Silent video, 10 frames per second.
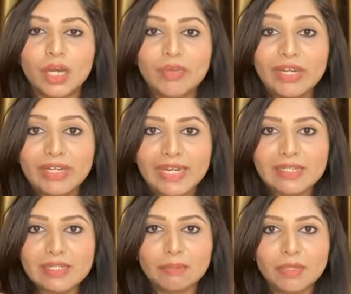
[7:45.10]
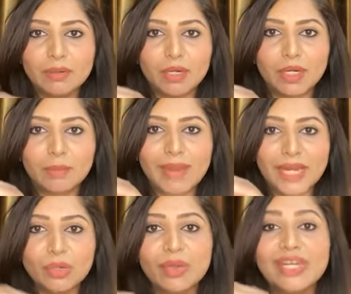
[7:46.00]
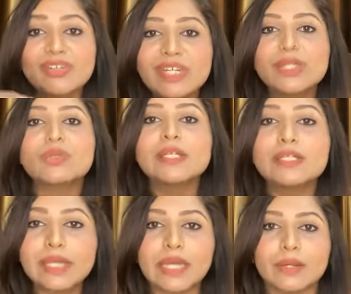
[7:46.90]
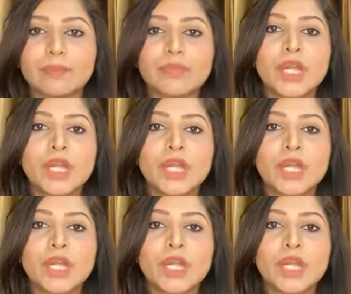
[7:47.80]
we create some micro injuries to the skin,